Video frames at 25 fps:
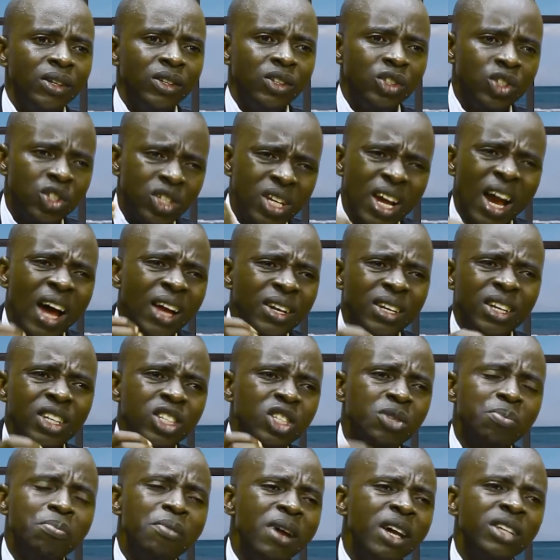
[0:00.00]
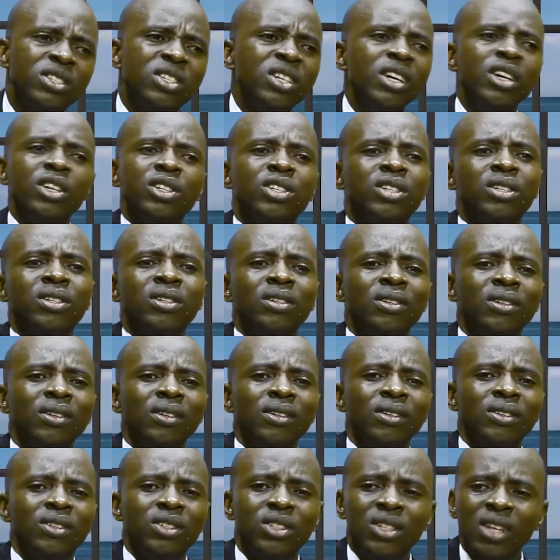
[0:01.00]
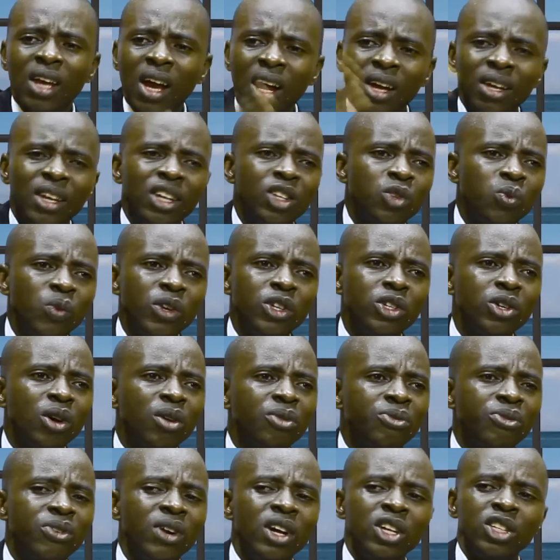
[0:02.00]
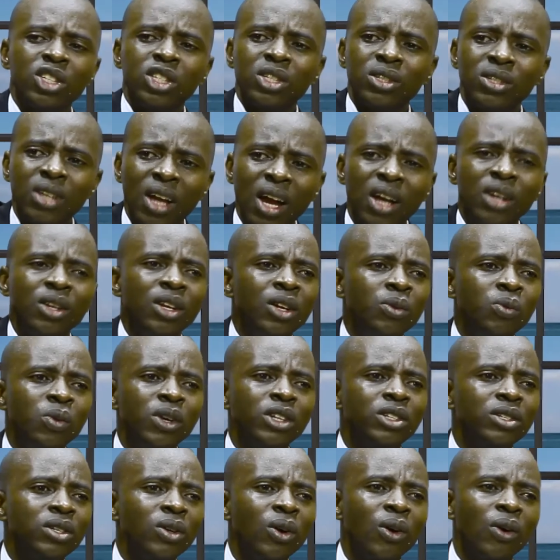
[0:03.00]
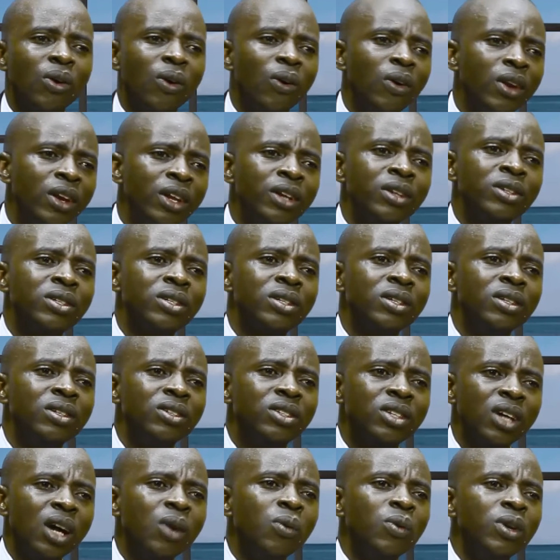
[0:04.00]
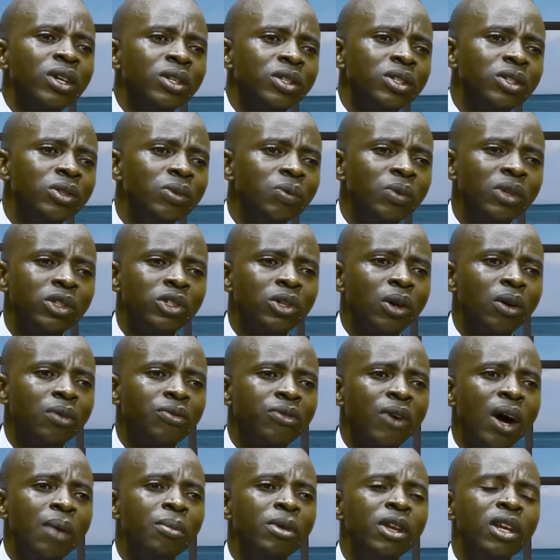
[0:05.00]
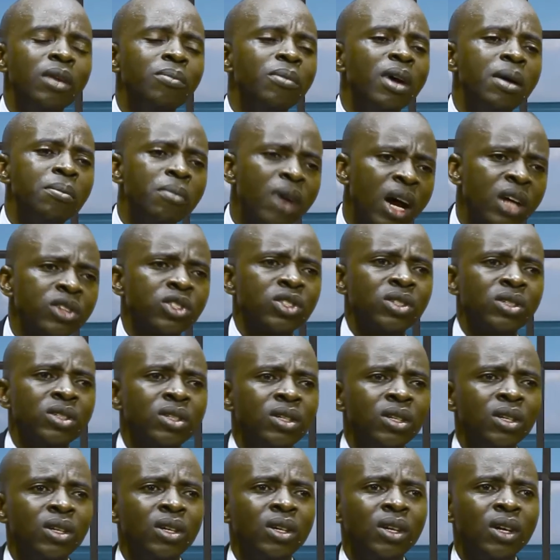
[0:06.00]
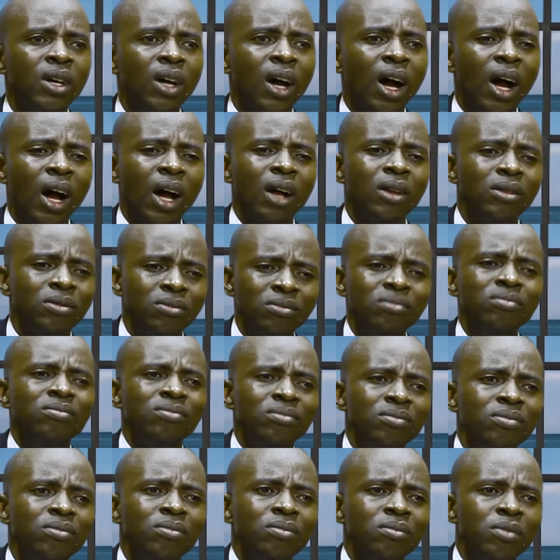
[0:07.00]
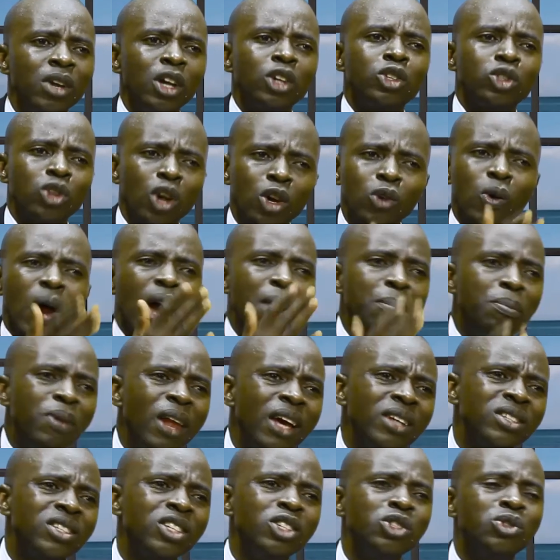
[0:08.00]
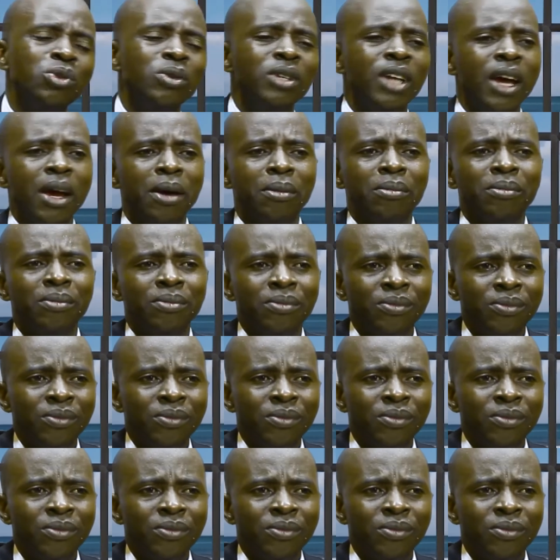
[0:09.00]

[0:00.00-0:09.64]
Share this message. Share it with your friends. Share it with your colleagues. Share it with your family members. And make sure you are a blessing to them.